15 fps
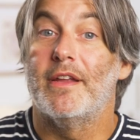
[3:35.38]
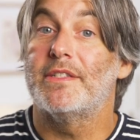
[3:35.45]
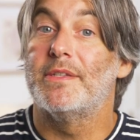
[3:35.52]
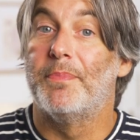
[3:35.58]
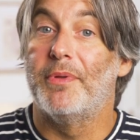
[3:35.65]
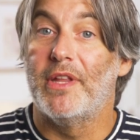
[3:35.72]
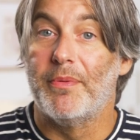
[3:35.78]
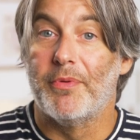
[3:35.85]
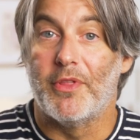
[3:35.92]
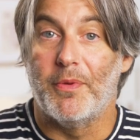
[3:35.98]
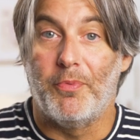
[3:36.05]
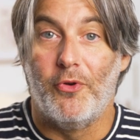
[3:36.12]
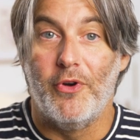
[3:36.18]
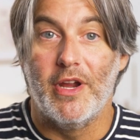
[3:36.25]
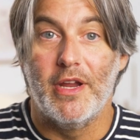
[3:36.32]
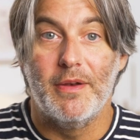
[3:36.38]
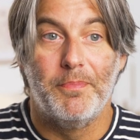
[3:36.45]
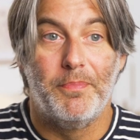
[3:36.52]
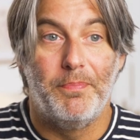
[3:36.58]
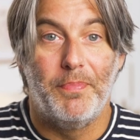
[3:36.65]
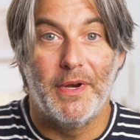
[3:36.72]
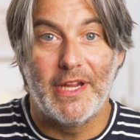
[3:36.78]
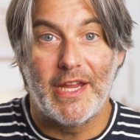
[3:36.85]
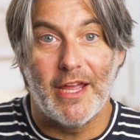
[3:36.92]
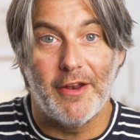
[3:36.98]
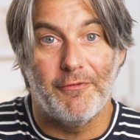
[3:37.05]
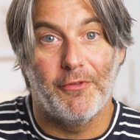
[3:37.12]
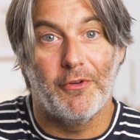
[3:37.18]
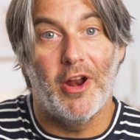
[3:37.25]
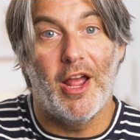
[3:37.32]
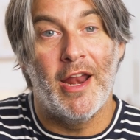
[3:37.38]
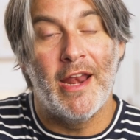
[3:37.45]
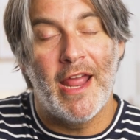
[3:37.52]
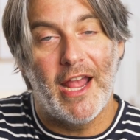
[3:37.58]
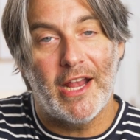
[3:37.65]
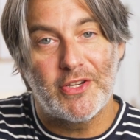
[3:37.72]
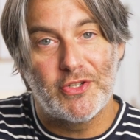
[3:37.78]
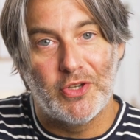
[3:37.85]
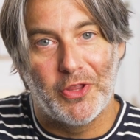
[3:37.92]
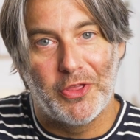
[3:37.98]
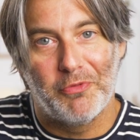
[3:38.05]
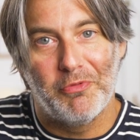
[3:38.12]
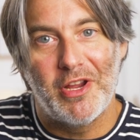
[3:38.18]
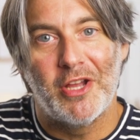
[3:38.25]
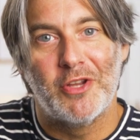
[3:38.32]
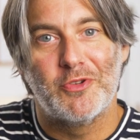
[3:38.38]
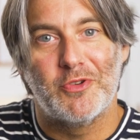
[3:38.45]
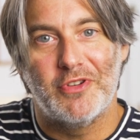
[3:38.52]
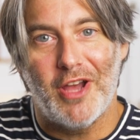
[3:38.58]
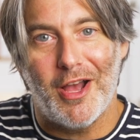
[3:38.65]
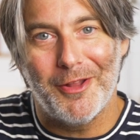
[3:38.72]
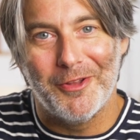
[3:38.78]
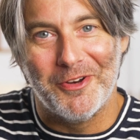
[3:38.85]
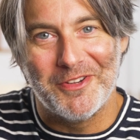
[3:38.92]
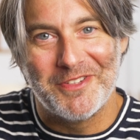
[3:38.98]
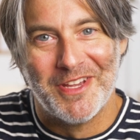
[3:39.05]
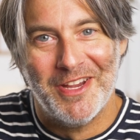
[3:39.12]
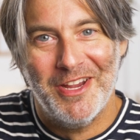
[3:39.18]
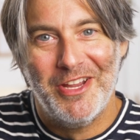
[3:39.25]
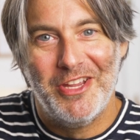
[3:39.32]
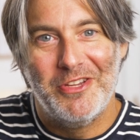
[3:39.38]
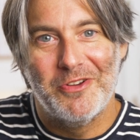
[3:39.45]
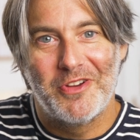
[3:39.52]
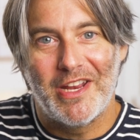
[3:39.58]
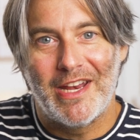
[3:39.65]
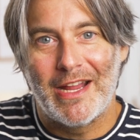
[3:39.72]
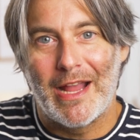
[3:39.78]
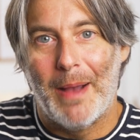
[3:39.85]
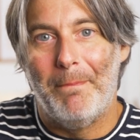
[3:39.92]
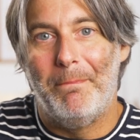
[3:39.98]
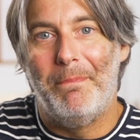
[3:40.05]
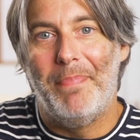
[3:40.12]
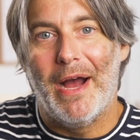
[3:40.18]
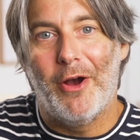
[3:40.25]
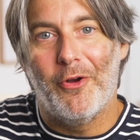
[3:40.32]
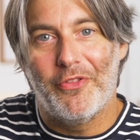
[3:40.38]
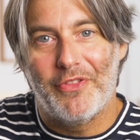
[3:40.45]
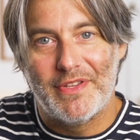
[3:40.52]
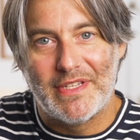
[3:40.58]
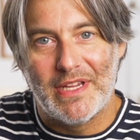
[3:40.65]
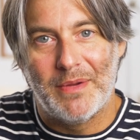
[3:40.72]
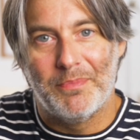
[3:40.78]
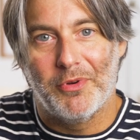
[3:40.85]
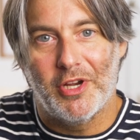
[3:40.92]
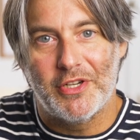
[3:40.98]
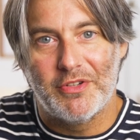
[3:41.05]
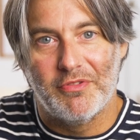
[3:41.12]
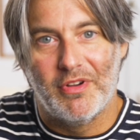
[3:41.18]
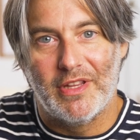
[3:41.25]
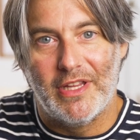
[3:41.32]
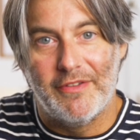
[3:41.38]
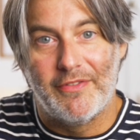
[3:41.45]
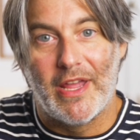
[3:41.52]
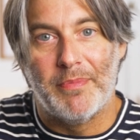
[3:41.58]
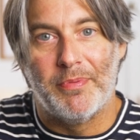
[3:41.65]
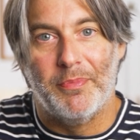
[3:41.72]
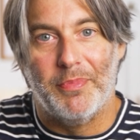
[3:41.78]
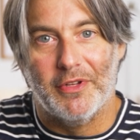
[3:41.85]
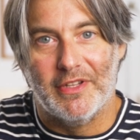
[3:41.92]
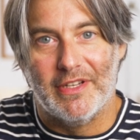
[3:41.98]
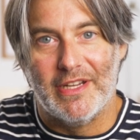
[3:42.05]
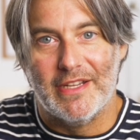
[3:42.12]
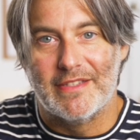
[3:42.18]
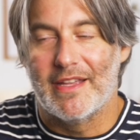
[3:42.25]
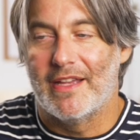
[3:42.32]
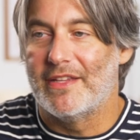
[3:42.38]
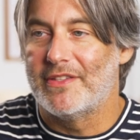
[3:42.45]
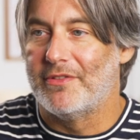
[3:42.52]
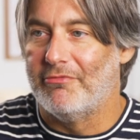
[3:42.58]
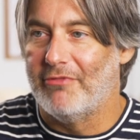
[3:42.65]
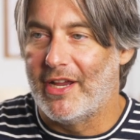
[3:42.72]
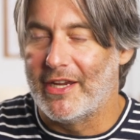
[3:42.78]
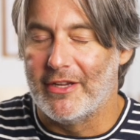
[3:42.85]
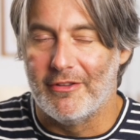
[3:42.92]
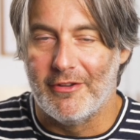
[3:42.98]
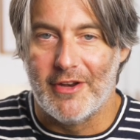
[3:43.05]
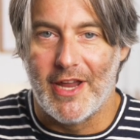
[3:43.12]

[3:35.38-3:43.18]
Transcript: not to belabor the point, but again, for an extra $300, you're getting about the same pressure relief capabilities as the regular